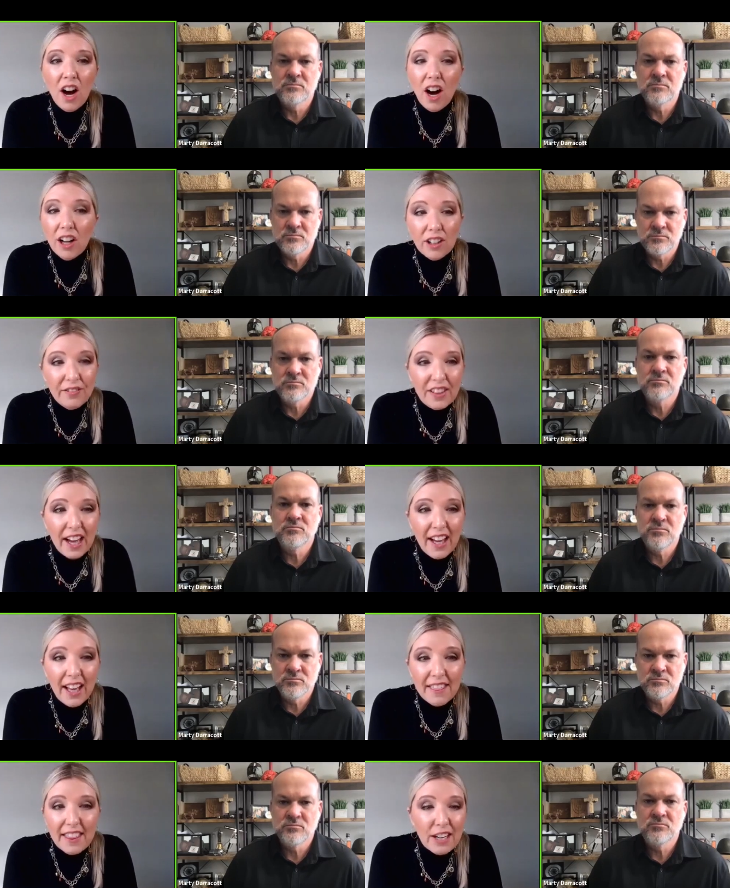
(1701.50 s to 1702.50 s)
Speaker 1: all of
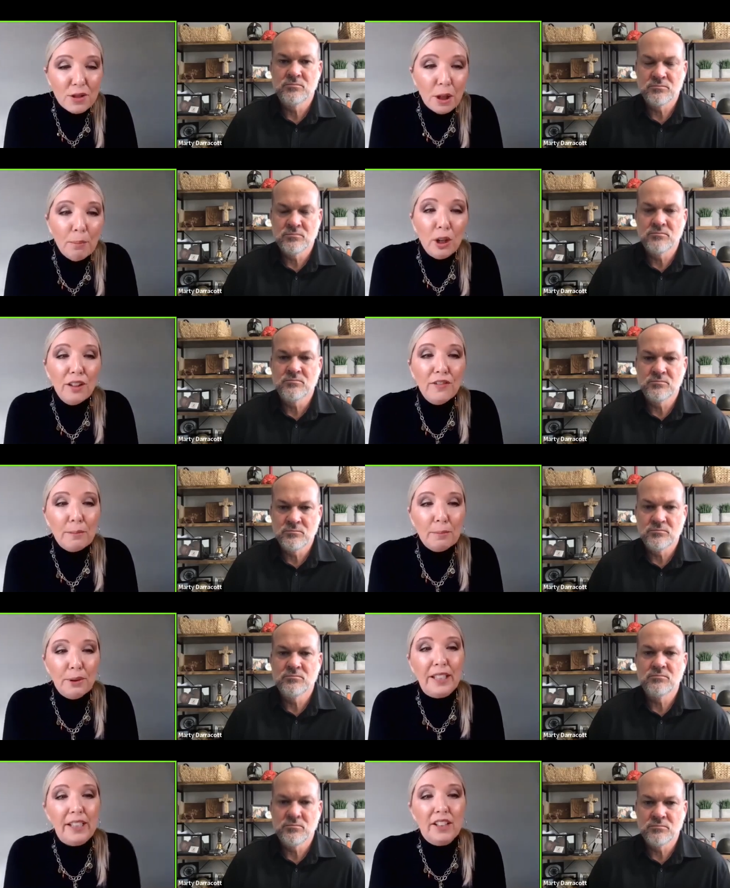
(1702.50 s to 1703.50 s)
that, that it was a perfect
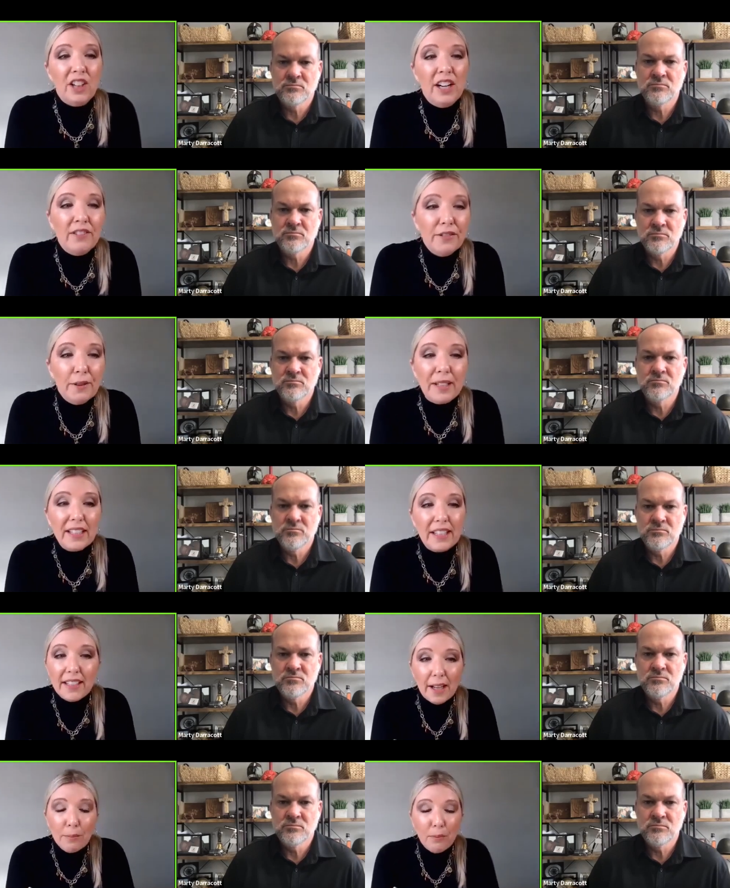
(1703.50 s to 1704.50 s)
breeding ground for me to
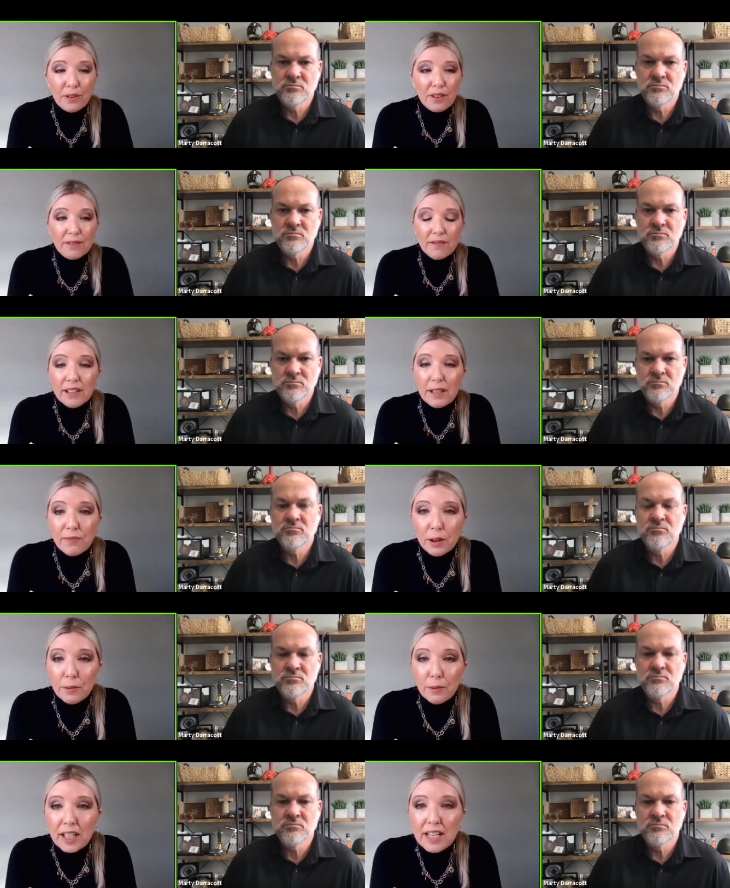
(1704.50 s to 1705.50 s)
end up with
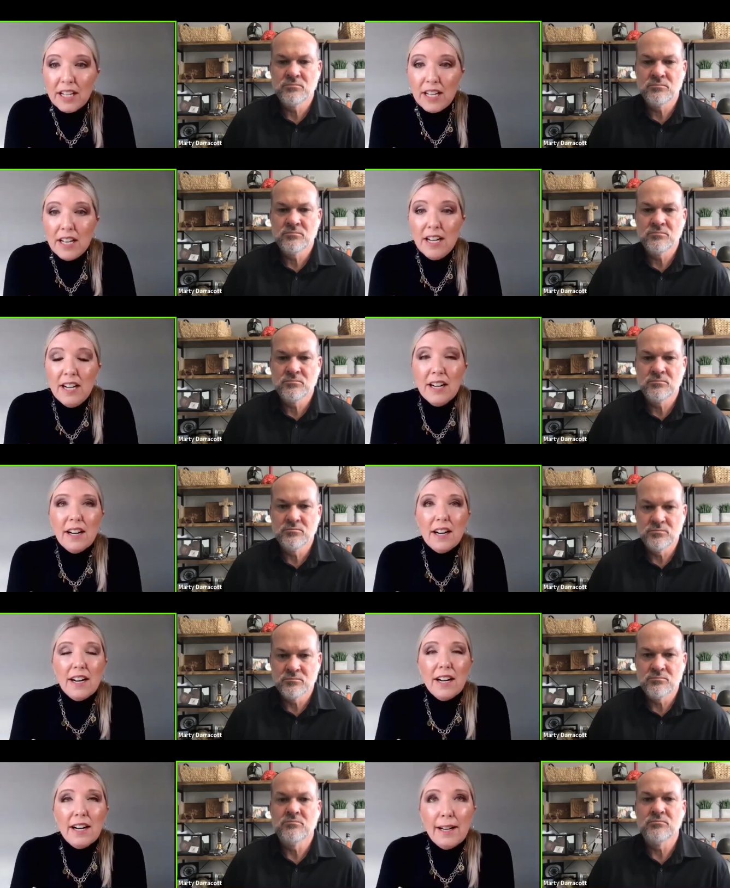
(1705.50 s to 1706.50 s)
lymphoma.
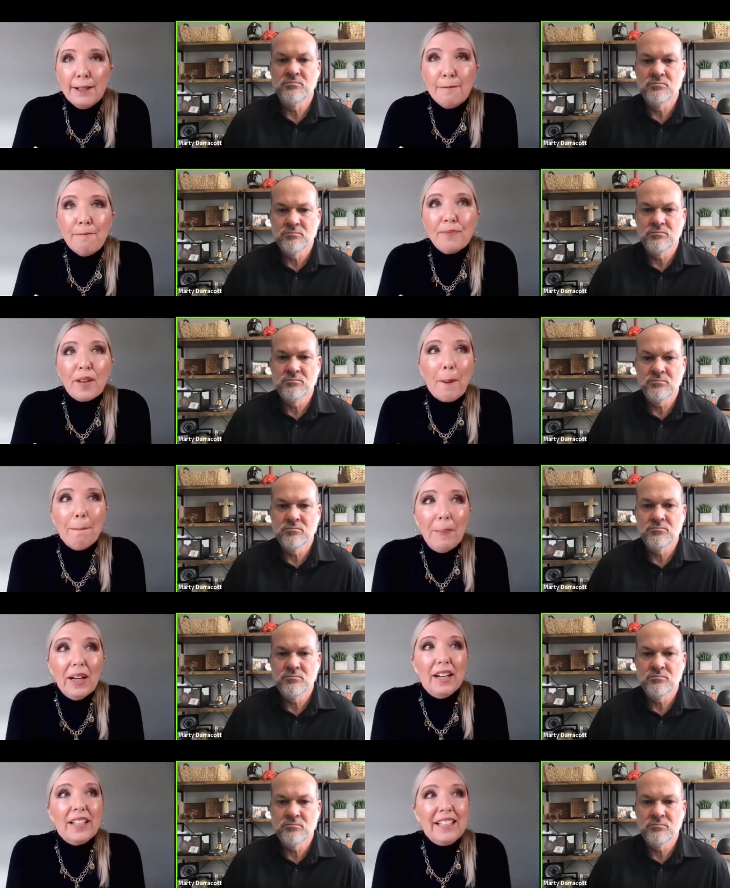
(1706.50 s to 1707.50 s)
Mm. Um,
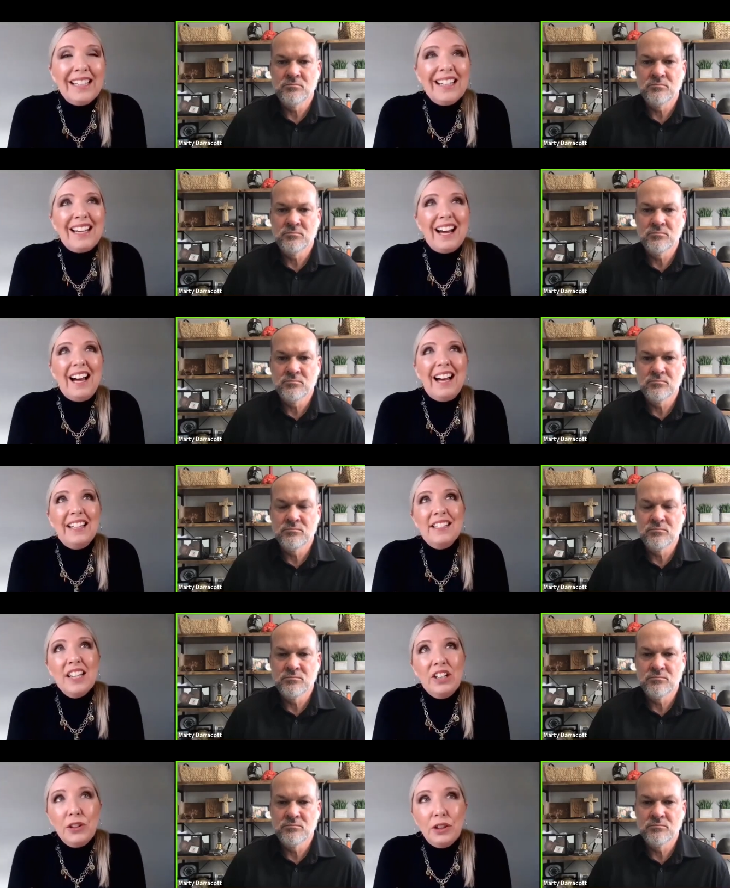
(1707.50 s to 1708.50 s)
but I can
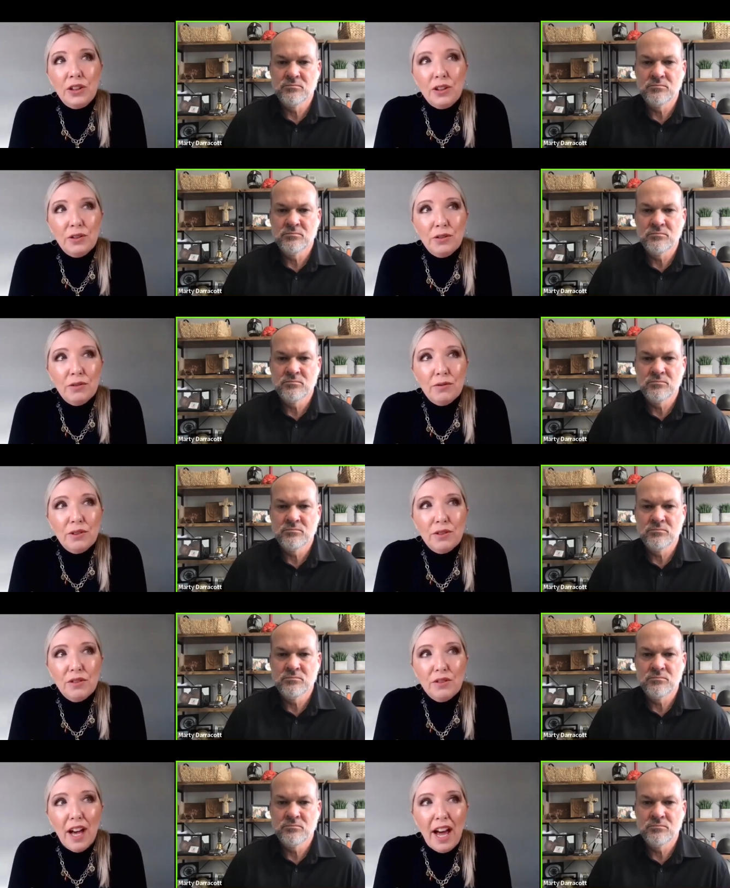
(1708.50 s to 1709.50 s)
tell you
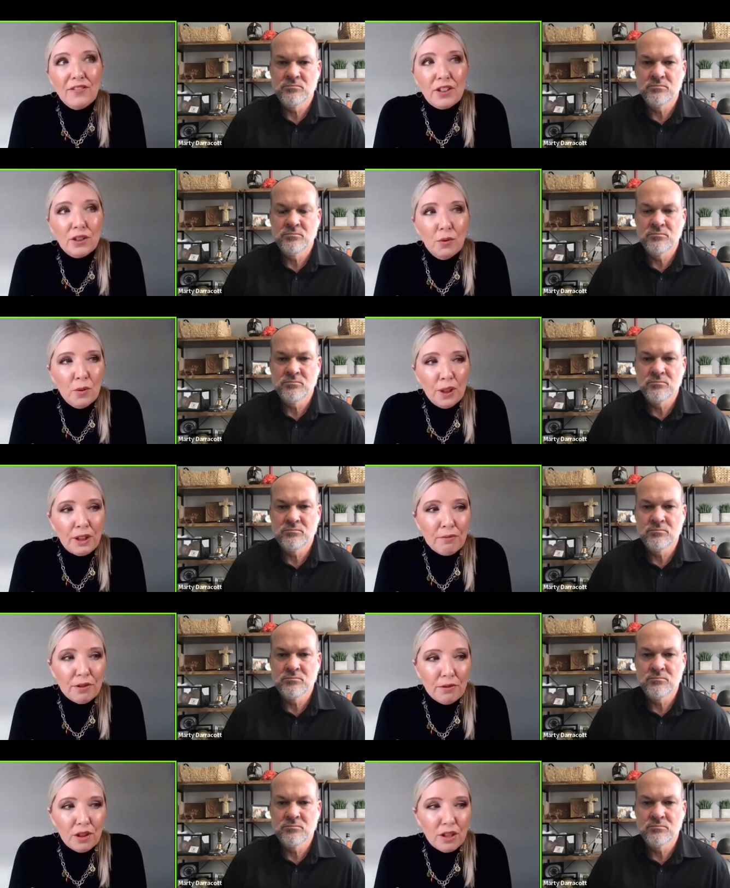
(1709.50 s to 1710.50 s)
after going
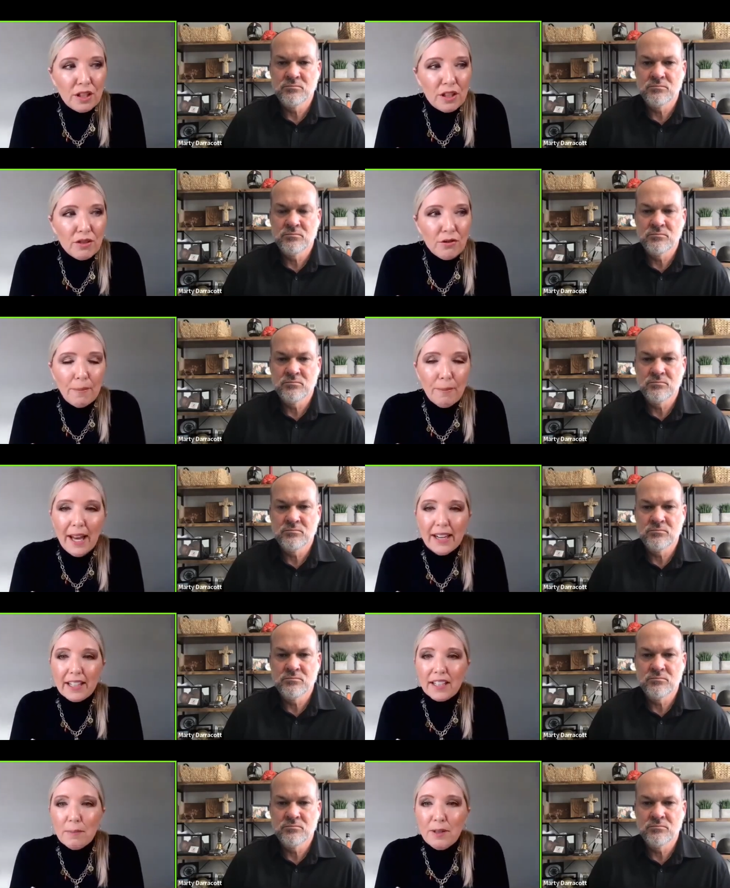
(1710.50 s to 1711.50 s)
through just
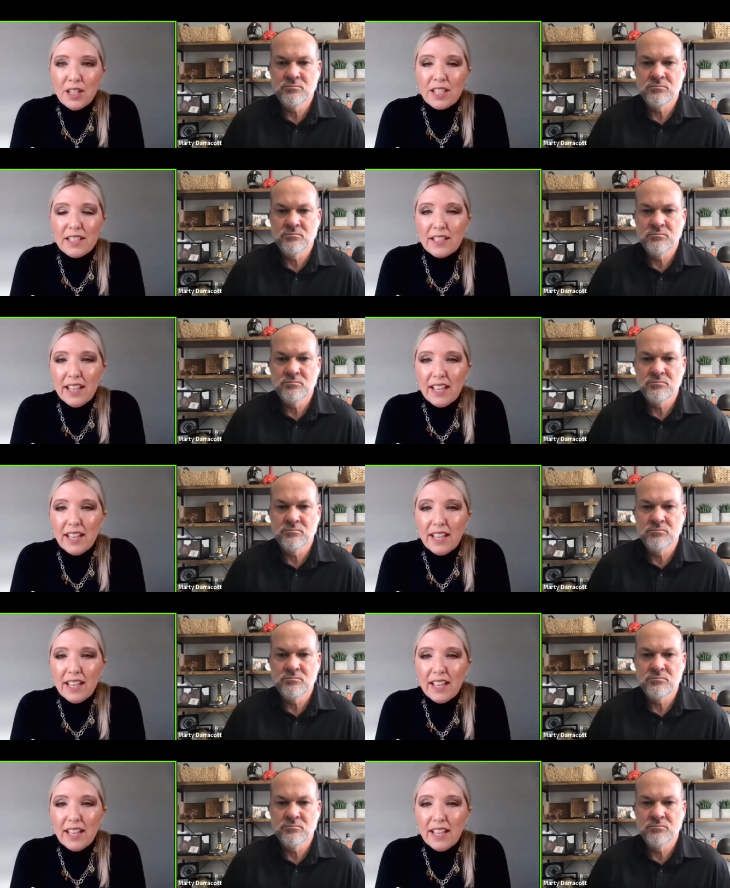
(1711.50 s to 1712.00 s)
traumatic experience